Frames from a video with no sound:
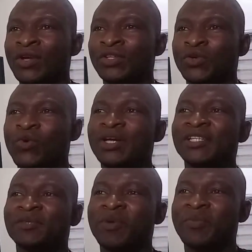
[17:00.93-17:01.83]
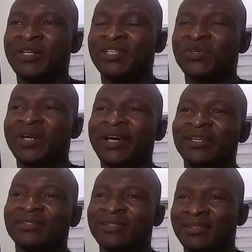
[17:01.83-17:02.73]
So what is perpendicular
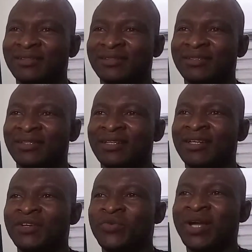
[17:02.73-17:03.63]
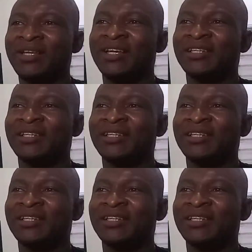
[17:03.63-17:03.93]
incidence? When the